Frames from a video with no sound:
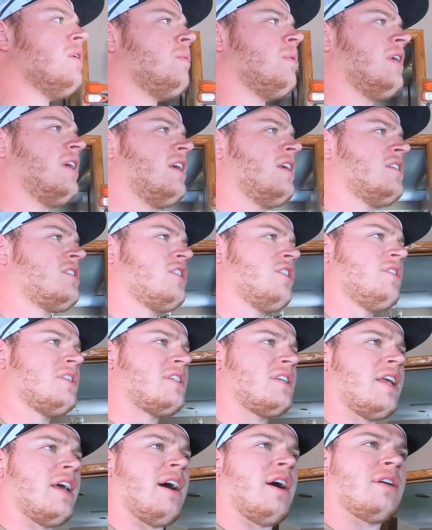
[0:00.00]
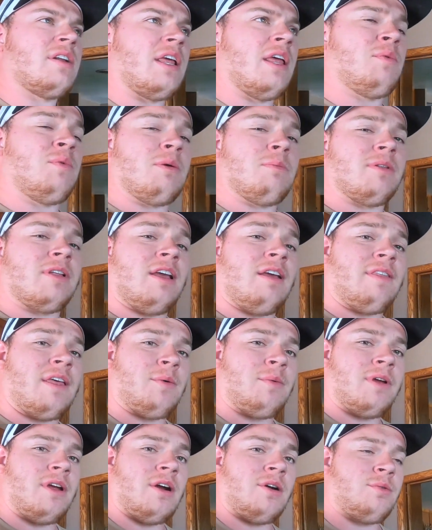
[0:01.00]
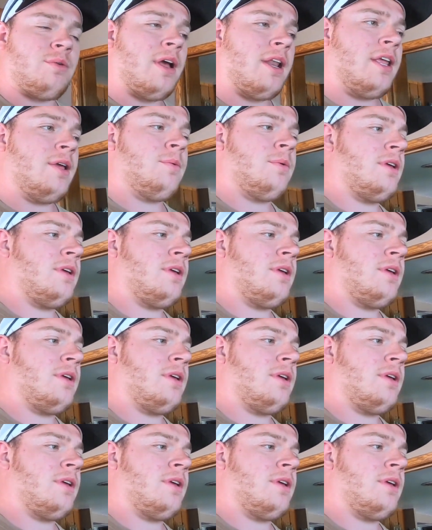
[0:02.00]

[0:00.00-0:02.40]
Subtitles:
we serviced it out, and we believe that we are ready.